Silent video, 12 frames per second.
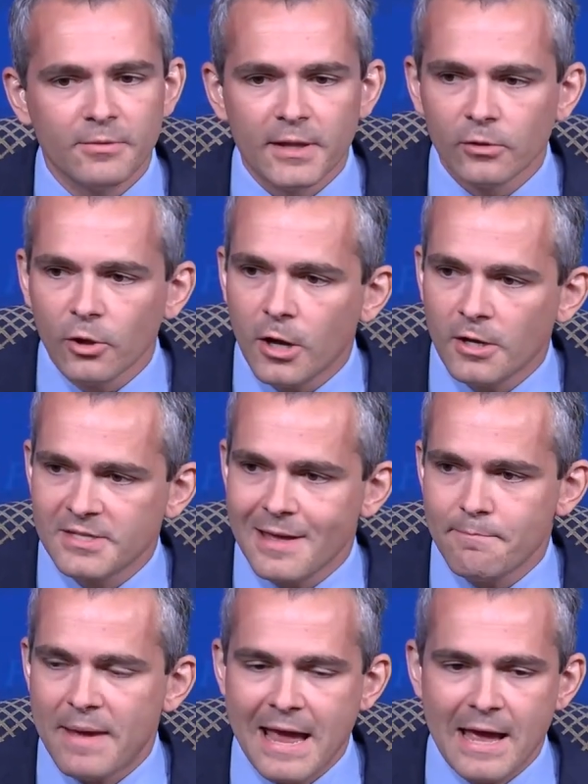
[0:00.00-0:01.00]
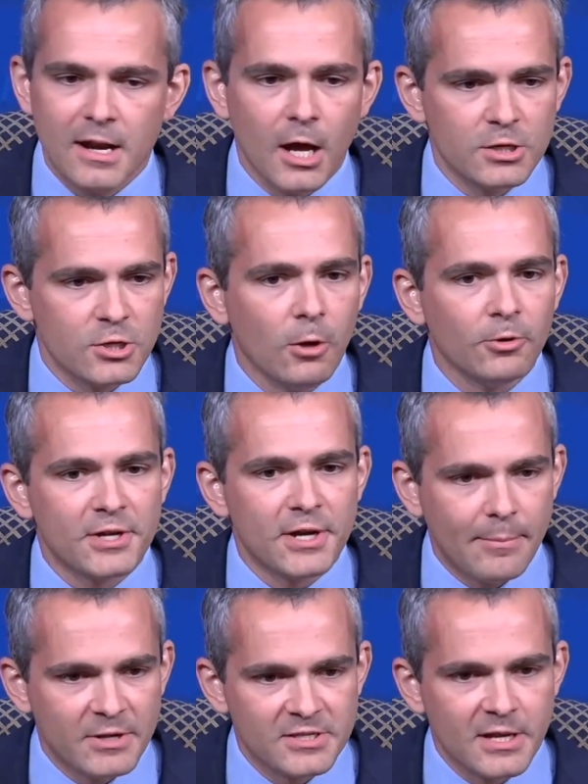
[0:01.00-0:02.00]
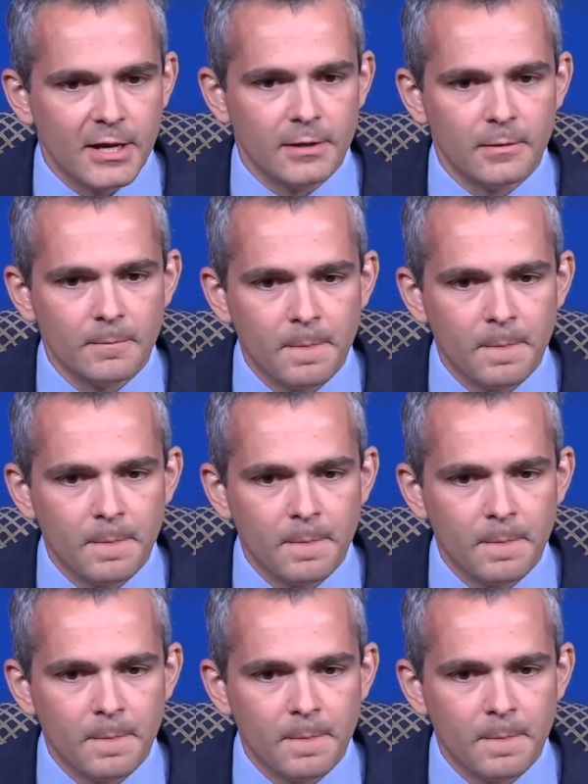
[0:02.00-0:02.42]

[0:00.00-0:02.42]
than laws that ban adult homicide.